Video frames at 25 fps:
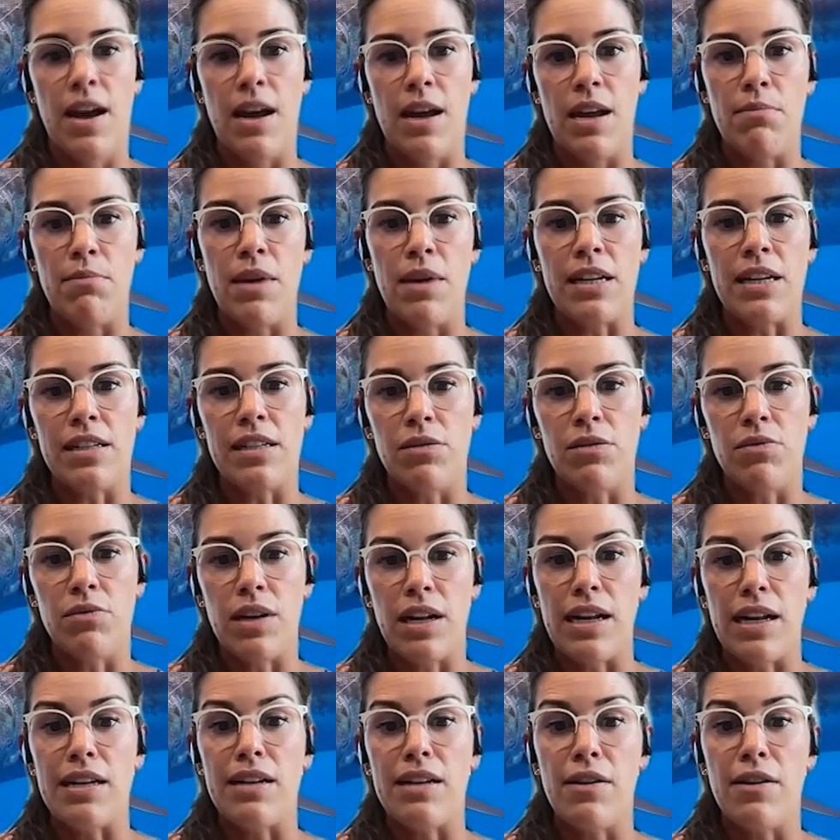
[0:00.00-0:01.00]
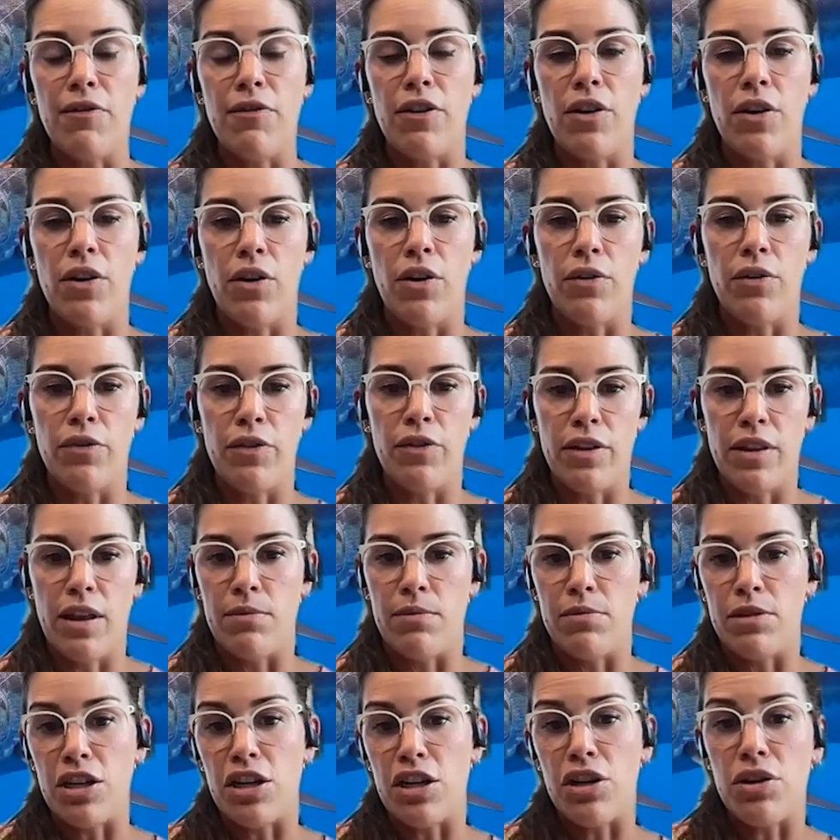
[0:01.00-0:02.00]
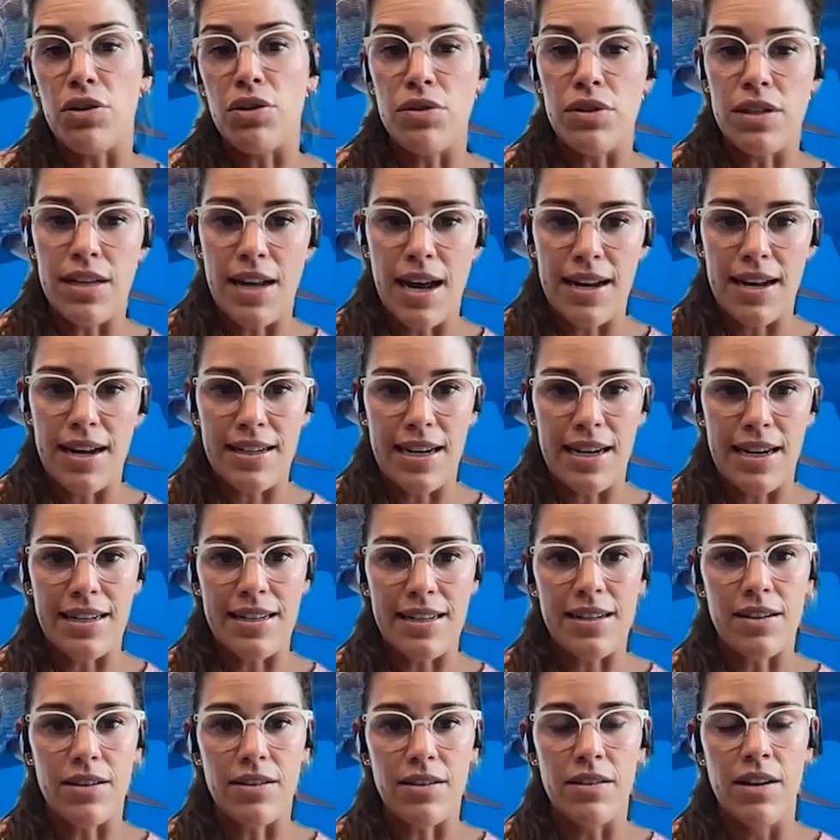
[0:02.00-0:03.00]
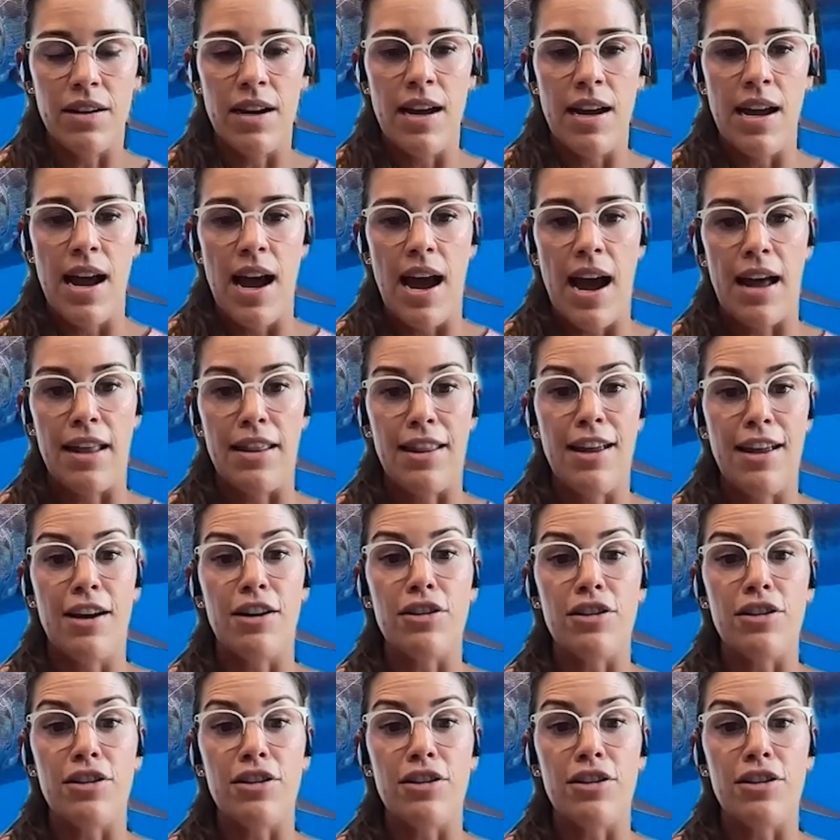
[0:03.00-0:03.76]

it makes it really difficult for them to use that data and yeah.